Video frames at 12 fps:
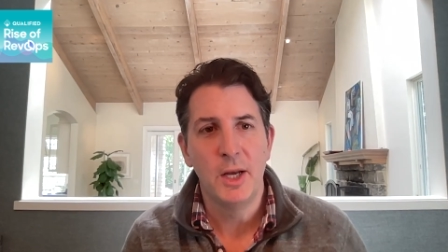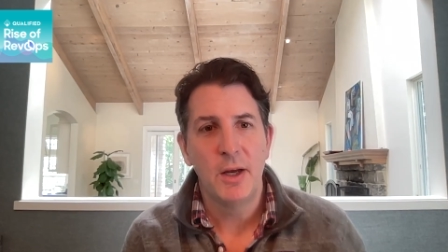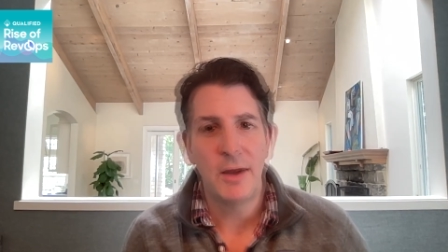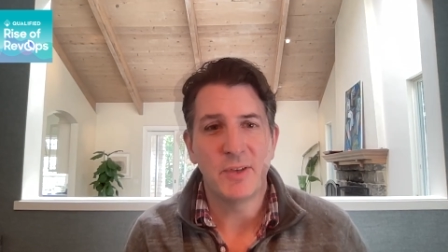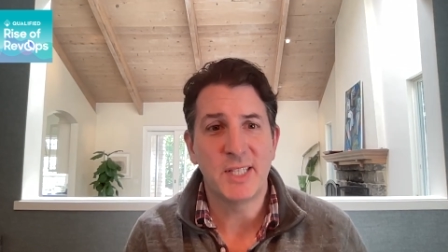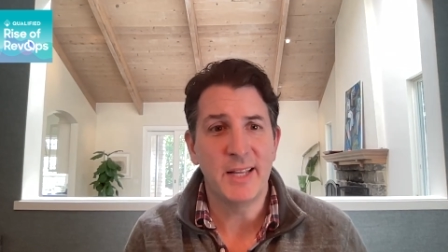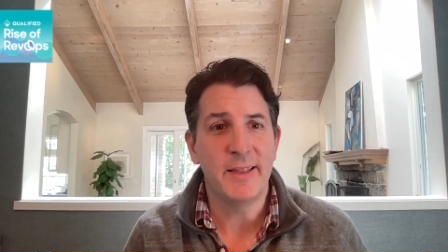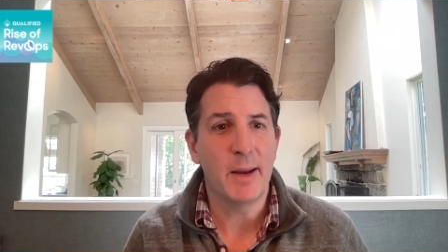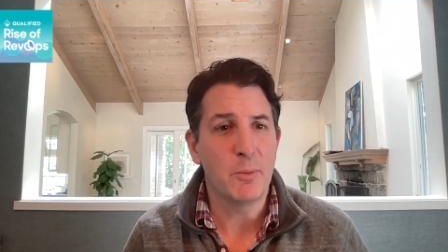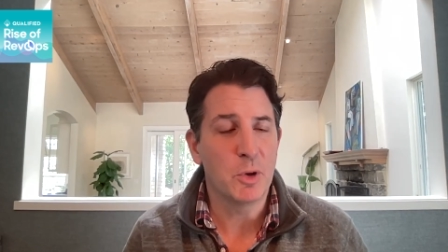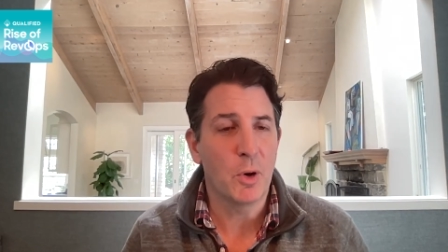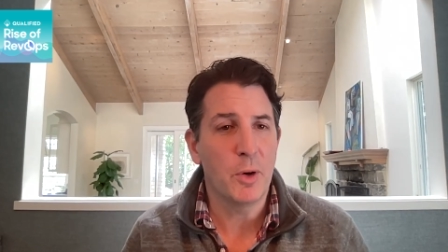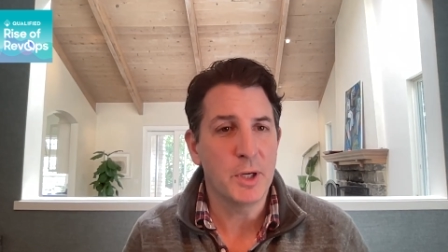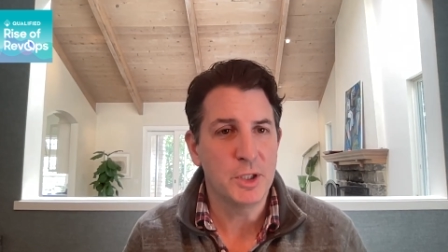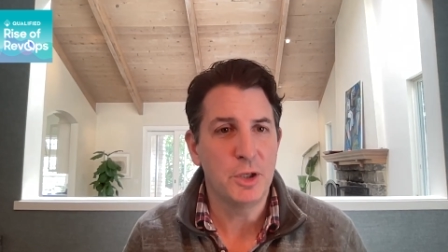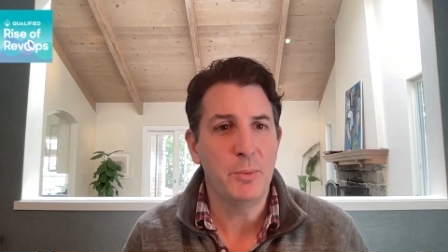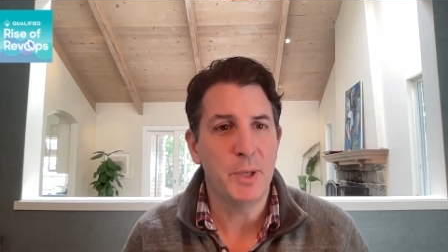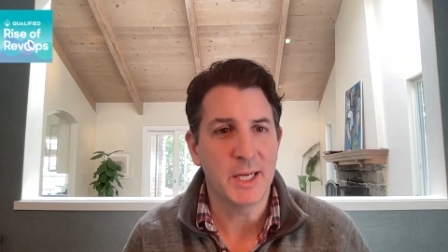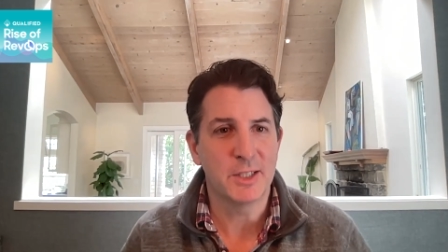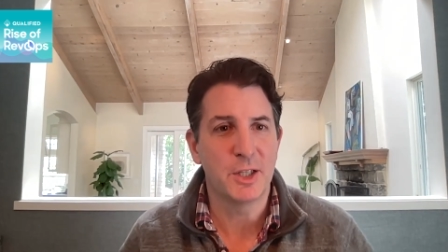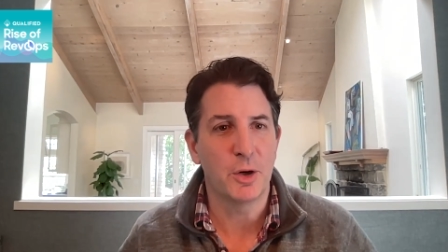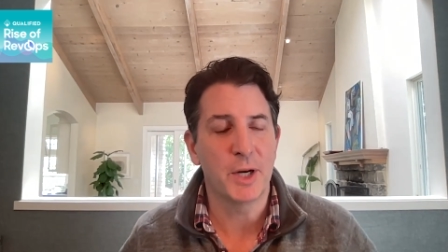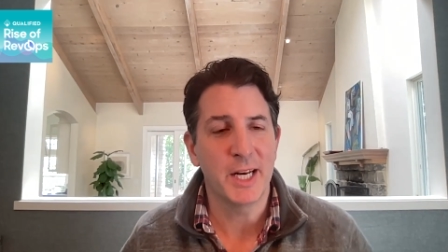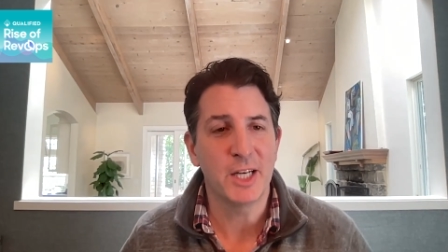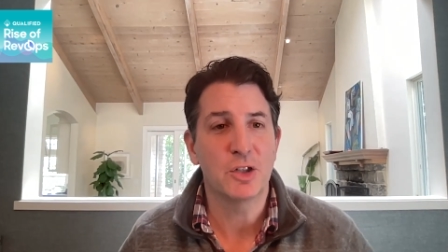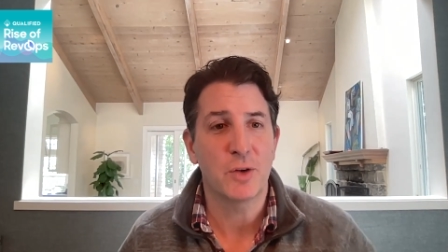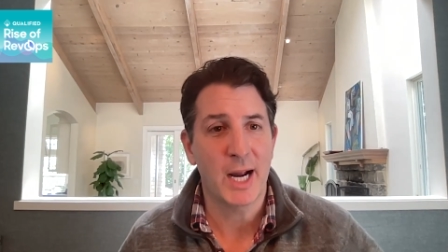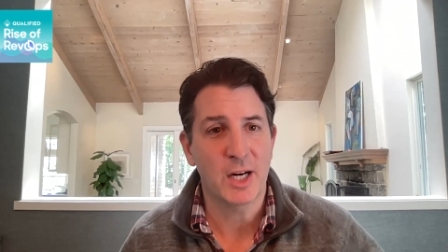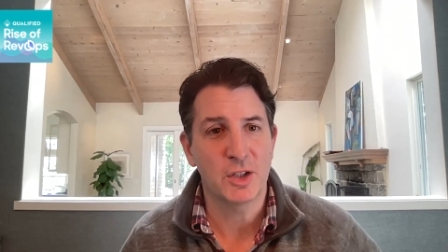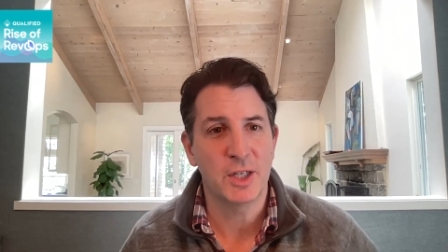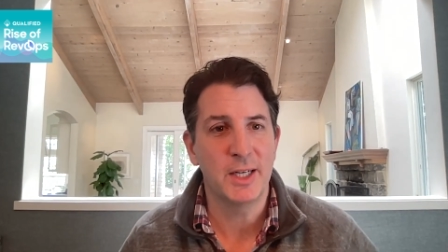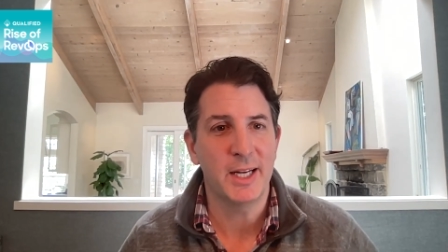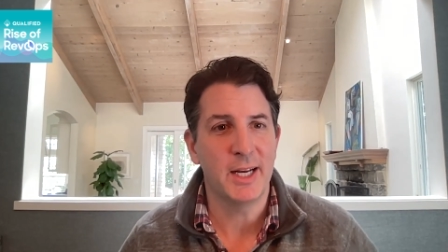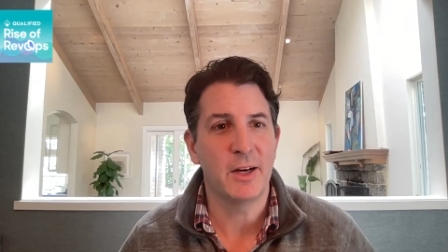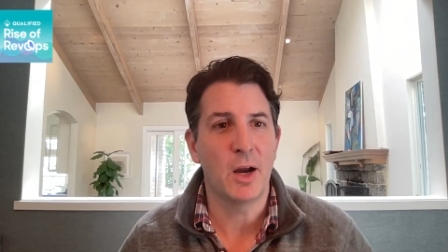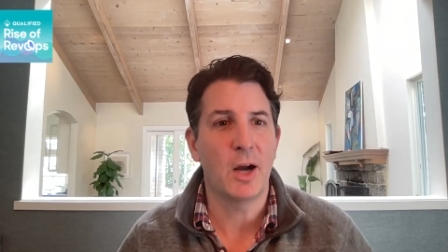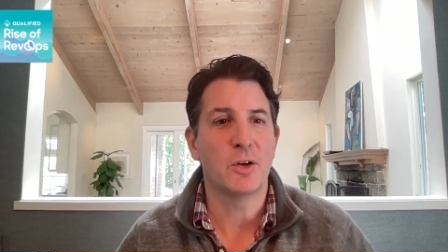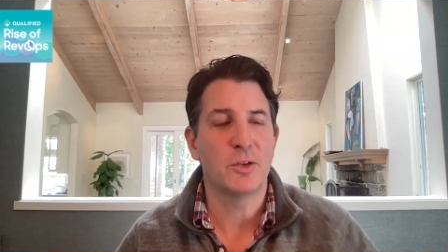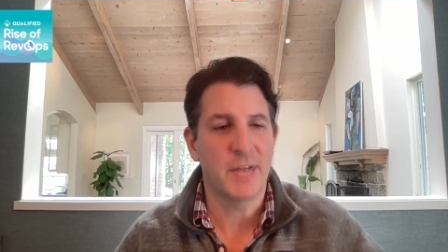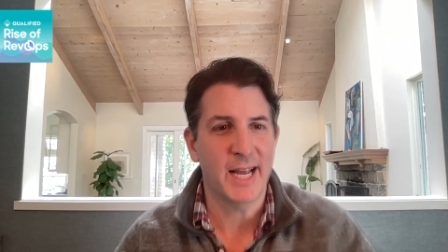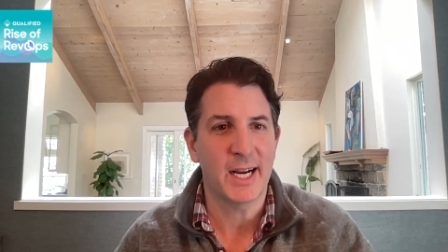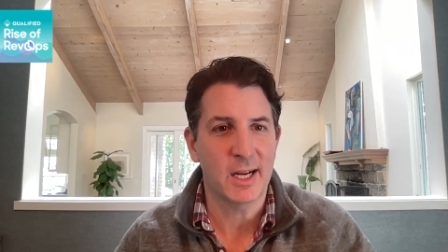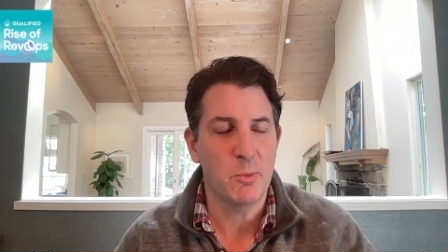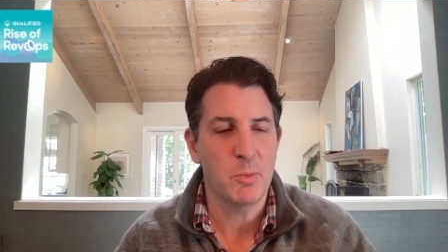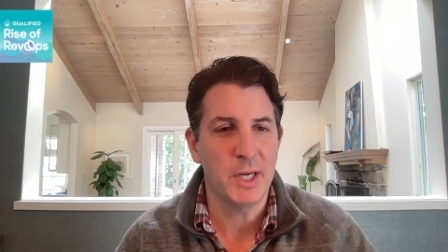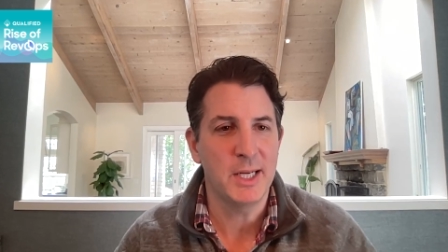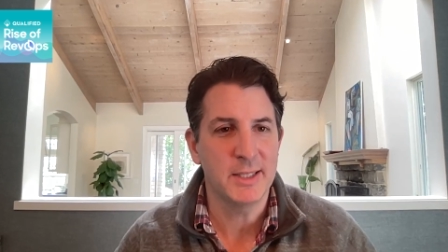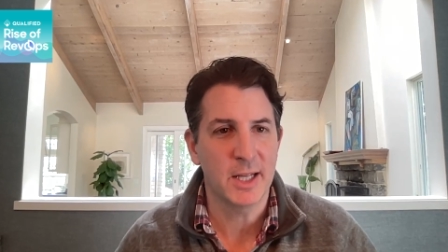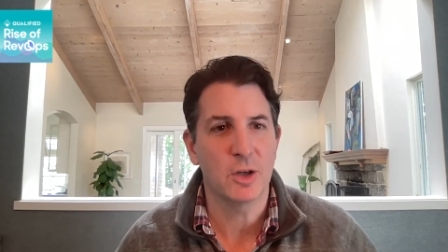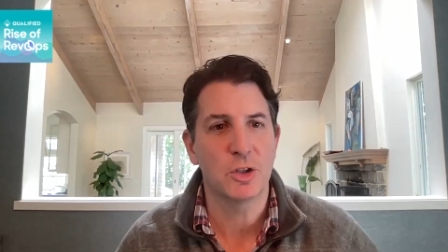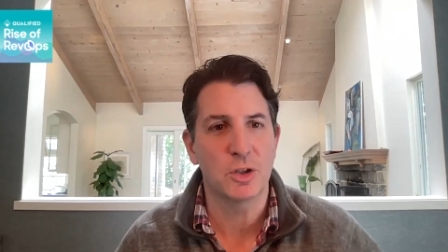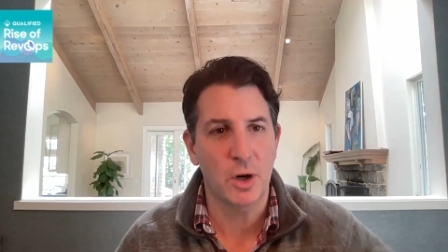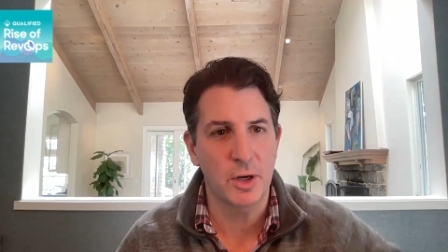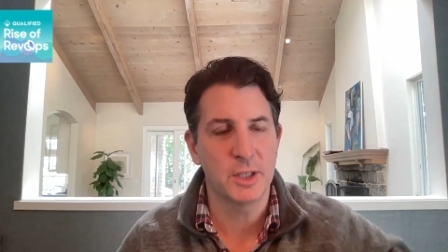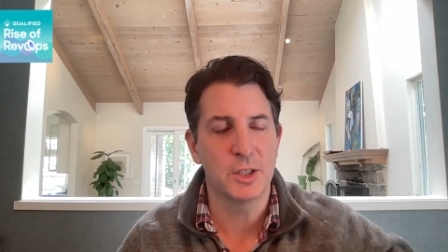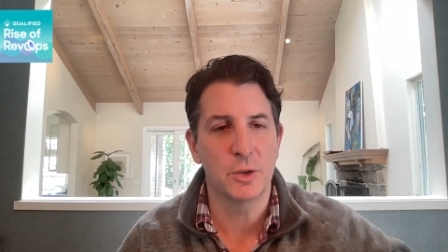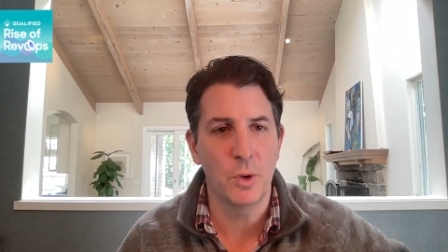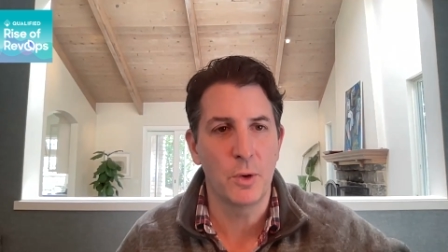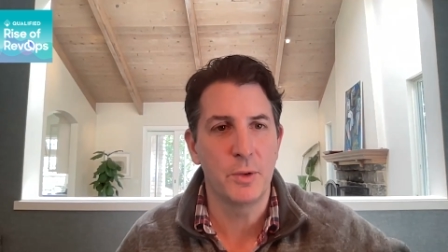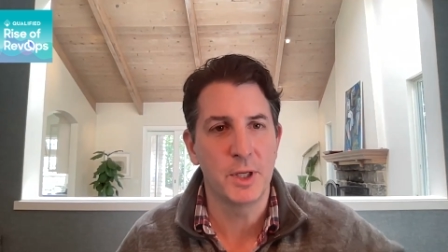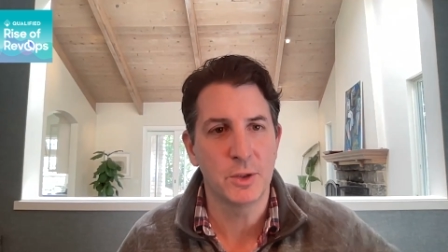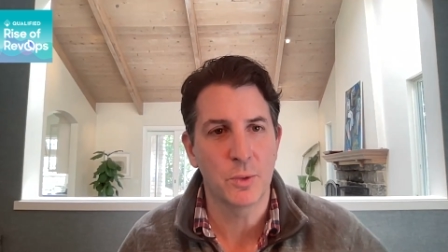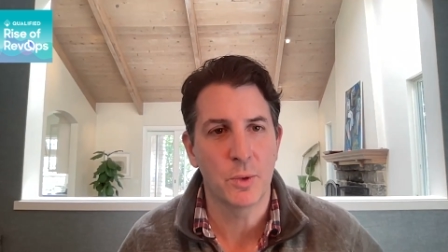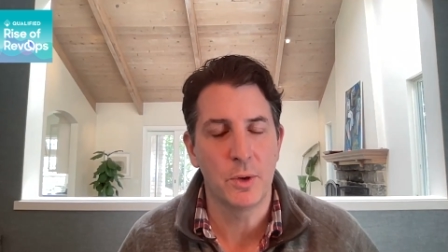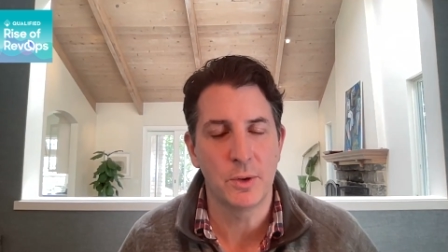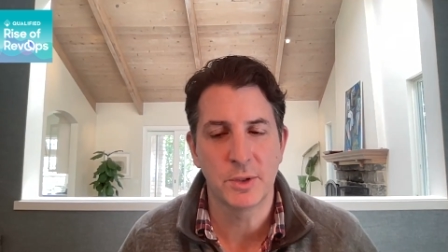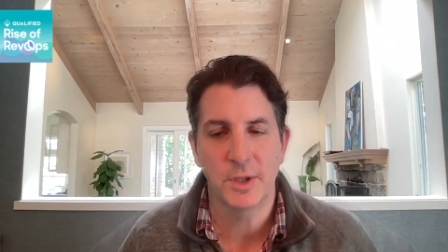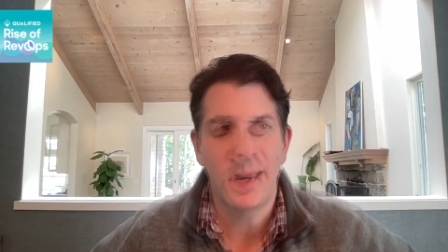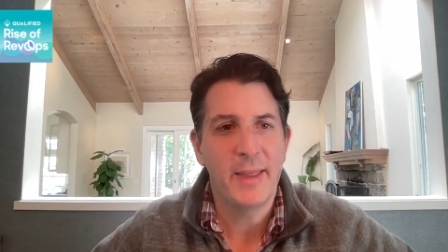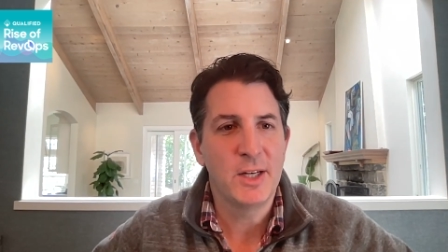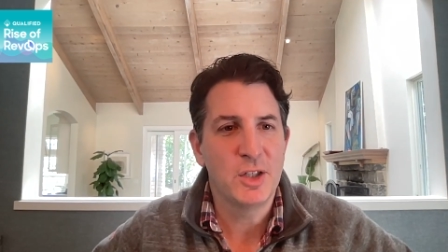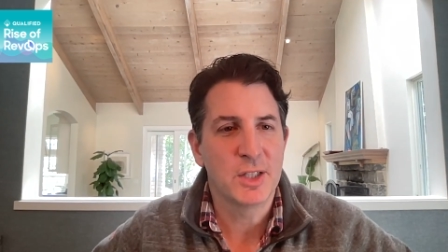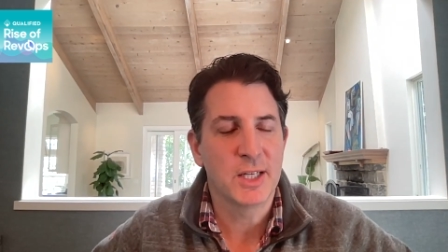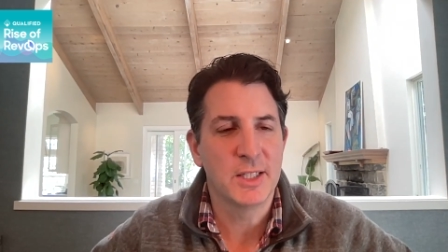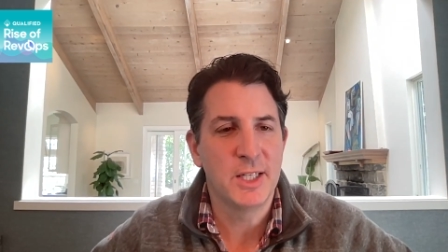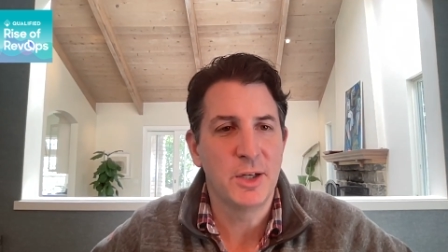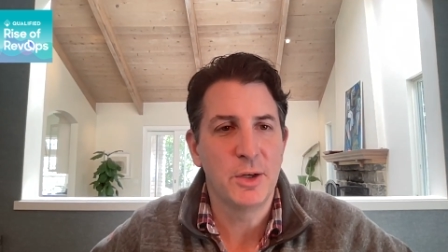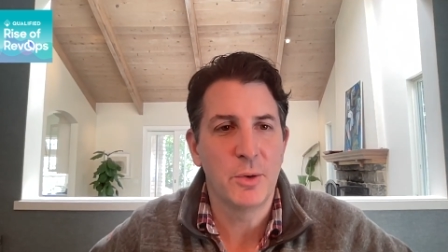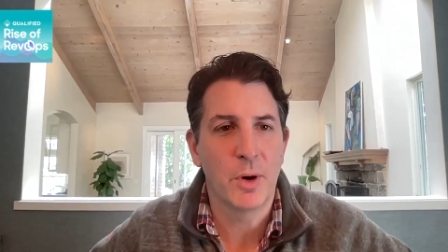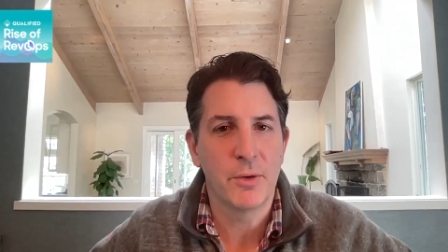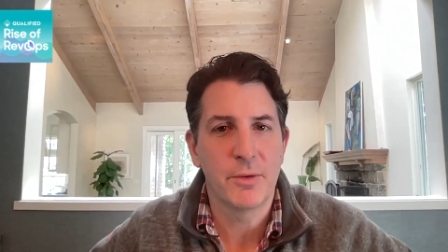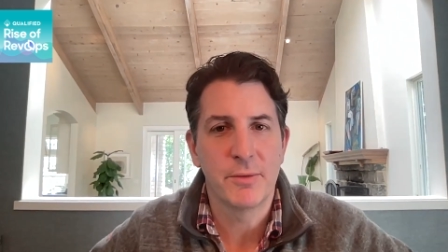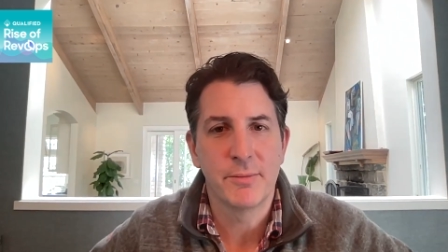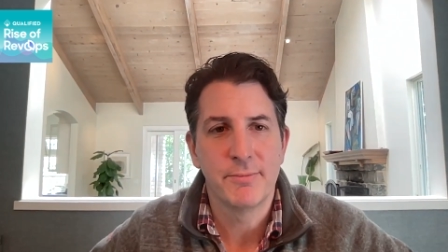I've seen them growing too, because they're getting traction in non tech companies that are starting to grow these roles. I think just continued growth.